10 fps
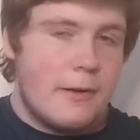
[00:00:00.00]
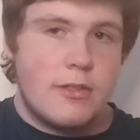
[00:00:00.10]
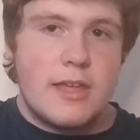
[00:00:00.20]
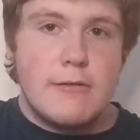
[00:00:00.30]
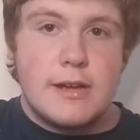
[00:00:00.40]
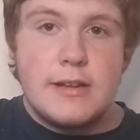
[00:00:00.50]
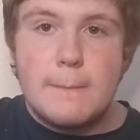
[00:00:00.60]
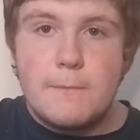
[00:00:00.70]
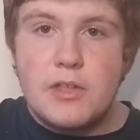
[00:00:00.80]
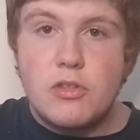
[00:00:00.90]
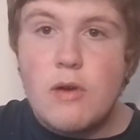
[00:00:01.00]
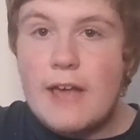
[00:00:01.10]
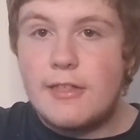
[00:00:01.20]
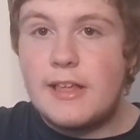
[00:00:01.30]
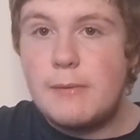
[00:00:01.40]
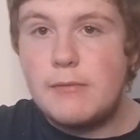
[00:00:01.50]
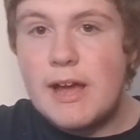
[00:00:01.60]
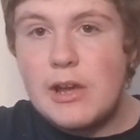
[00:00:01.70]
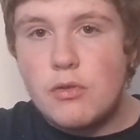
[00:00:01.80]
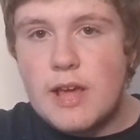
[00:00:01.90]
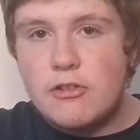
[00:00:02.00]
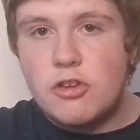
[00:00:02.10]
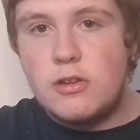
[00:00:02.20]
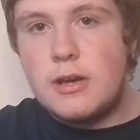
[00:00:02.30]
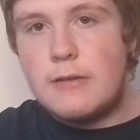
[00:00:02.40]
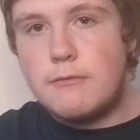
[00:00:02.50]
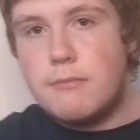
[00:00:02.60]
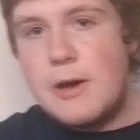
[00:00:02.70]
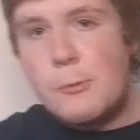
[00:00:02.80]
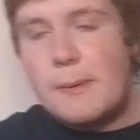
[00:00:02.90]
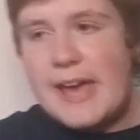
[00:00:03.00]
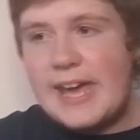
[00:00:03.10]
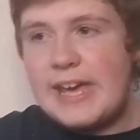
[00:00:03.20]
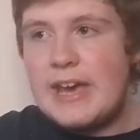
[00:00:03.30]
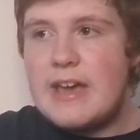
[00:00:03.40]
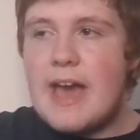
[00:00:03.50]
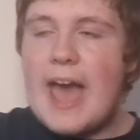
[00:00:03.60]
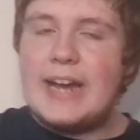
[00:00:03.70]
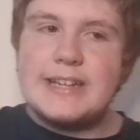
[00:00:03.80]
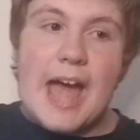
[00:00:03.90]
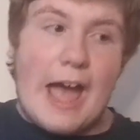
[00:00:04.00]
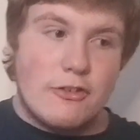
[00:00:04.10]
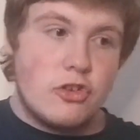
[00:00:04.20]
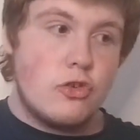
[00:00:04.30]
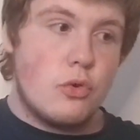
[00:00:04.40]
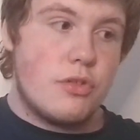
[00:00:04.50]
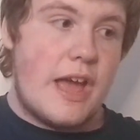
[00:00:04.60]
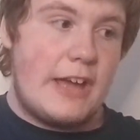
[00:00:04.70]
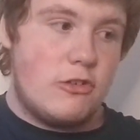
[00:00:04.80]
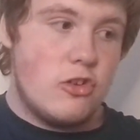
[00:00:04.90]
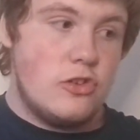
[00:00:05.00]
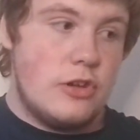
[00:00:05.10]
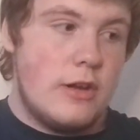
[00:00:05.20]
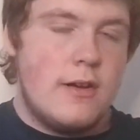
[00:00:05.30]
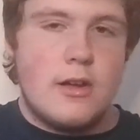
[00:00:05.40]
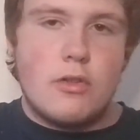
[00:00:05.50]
considering this new STV radio station will be a national station,